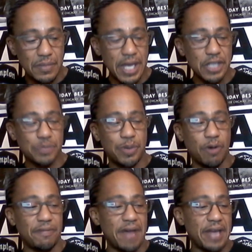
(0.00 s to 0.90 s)
and it's
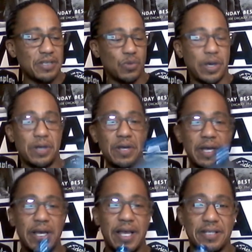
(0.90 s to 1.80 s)
purified as well.
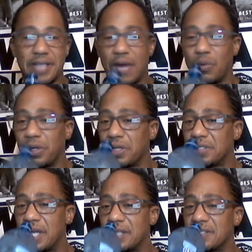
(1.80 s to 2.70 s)
And it's got a really
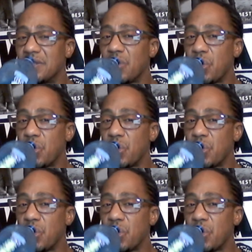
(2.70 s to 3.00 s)
good taste.